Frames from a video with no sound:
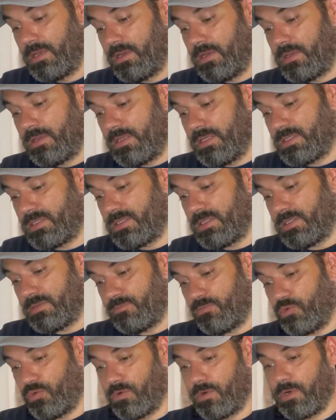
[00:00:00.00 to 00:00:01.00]
This is
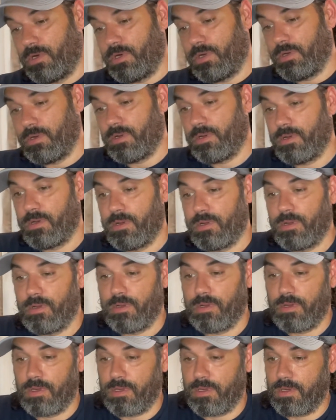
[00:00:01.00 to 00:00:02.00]
more
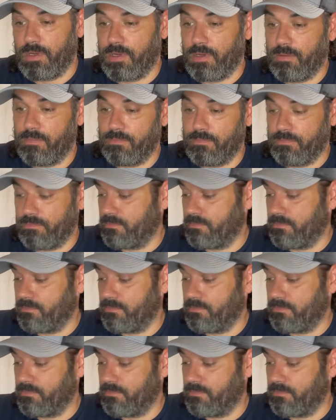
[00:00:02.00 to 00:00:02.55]
a